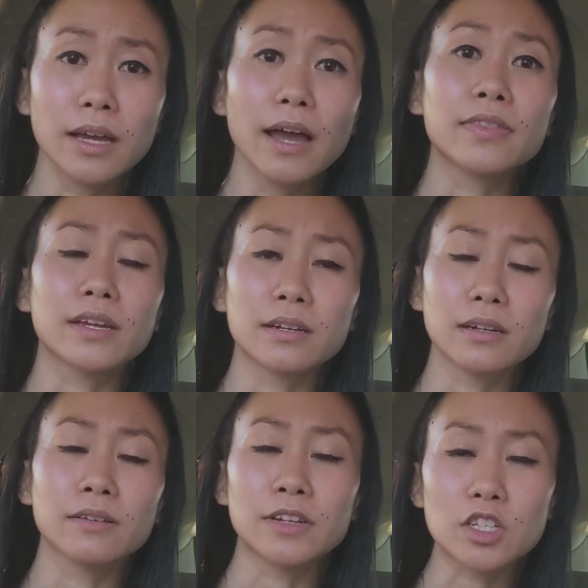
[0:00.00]
And
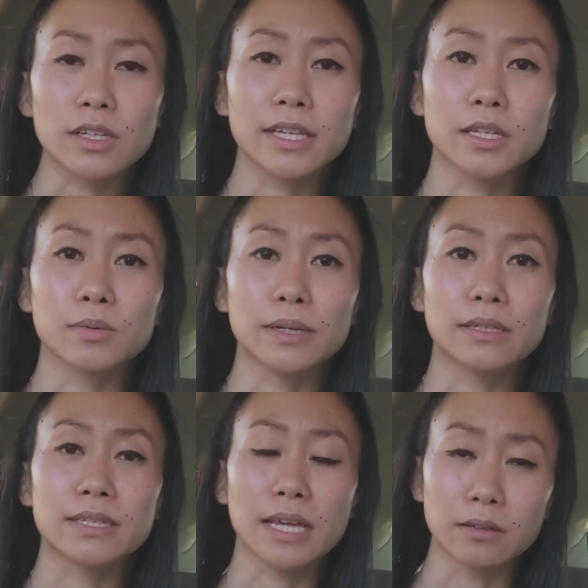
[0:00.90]
then eventually he
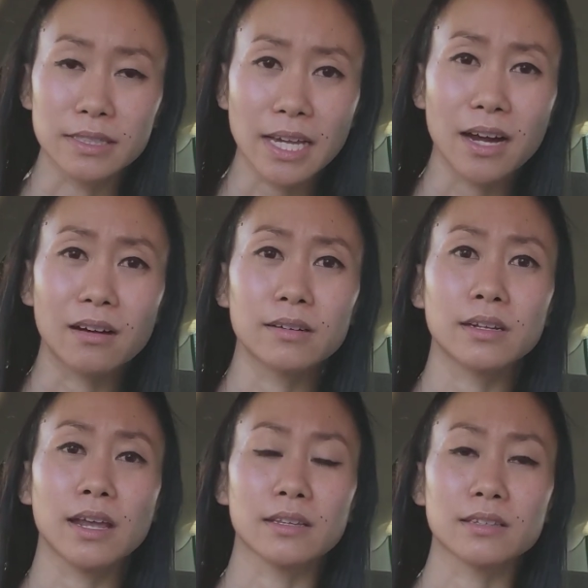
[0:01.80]
would settle
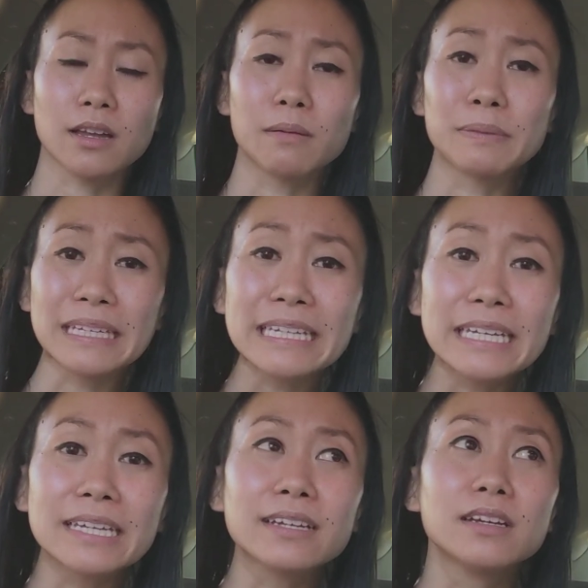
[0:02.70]
down and stop
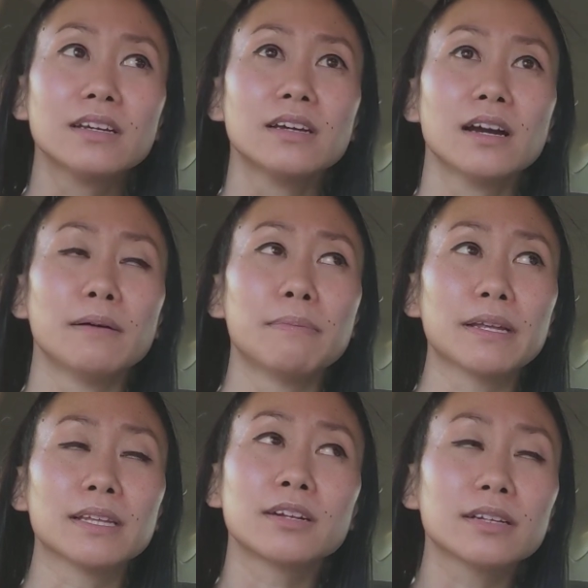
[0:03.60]
bleeding.
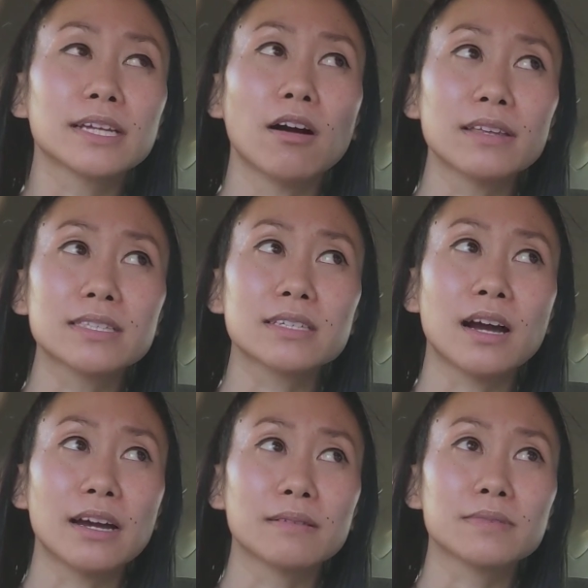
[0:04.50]
But literally all these
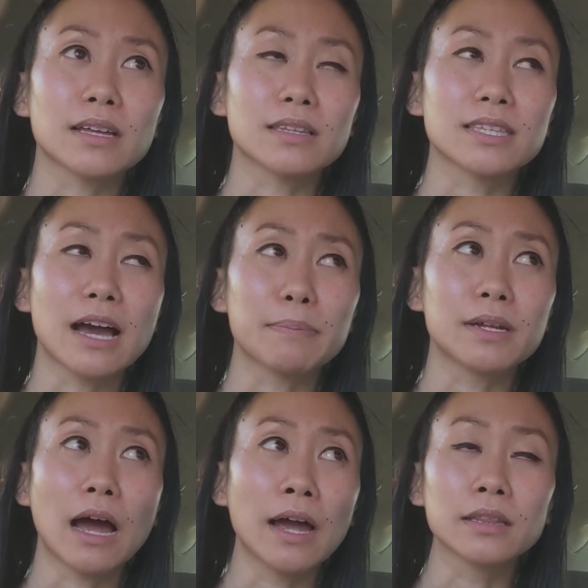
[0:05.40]
times that this
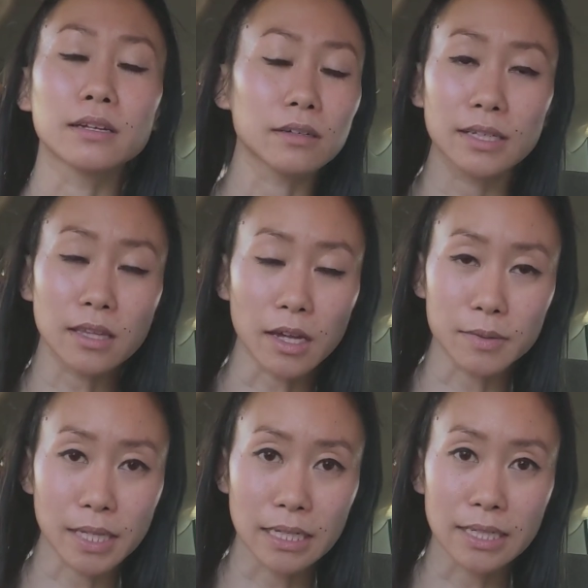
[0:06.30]
happened, I literally thought he
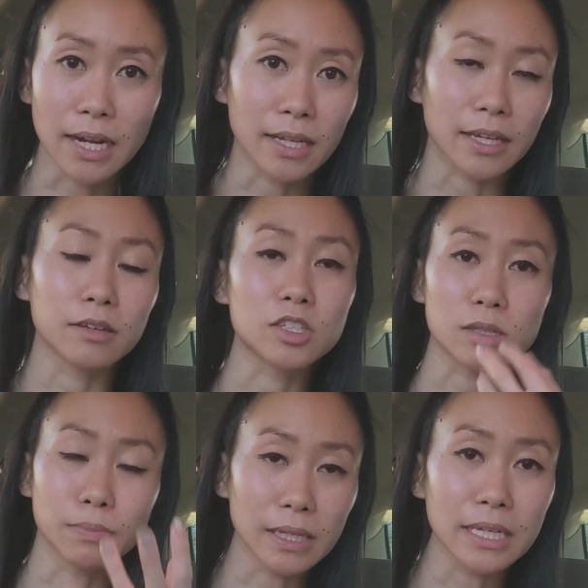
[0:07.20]
was gonna die. Like he would
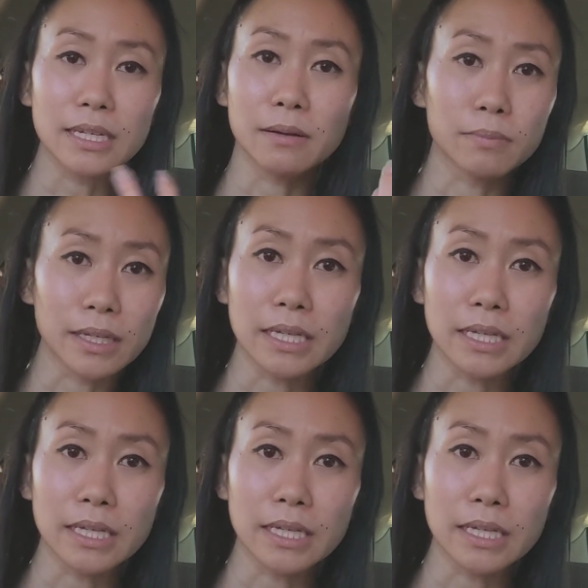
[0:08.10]
just bleed, and